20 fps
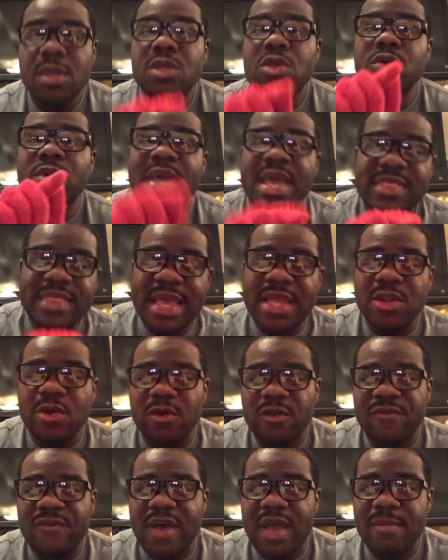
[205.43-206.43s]
You hit that
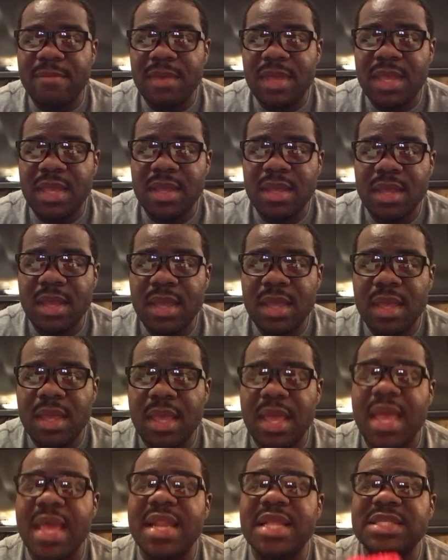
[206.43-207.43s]
notify me
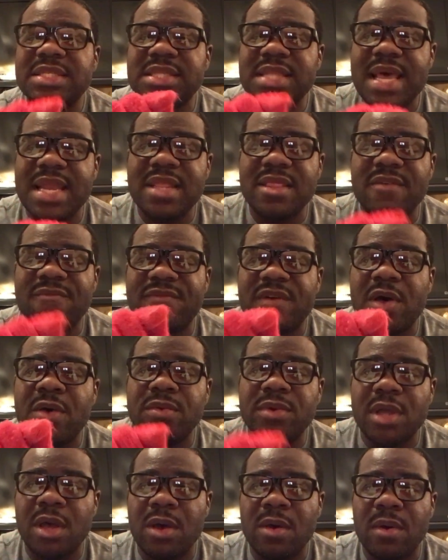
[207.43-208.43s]
and it's letting the
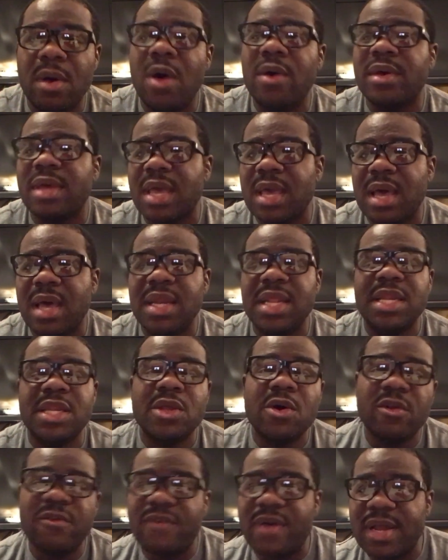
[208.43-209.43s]
phone know, okay, I need to
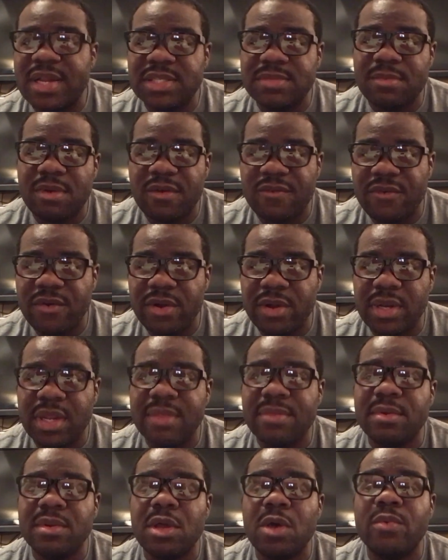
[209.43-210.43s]
notify this motherfucker,
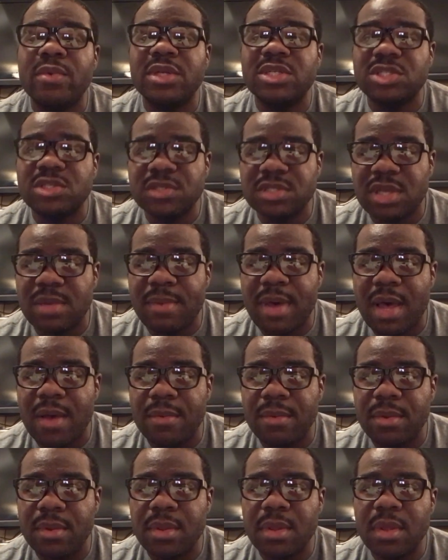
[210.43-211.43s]
let them know when the shoes come out.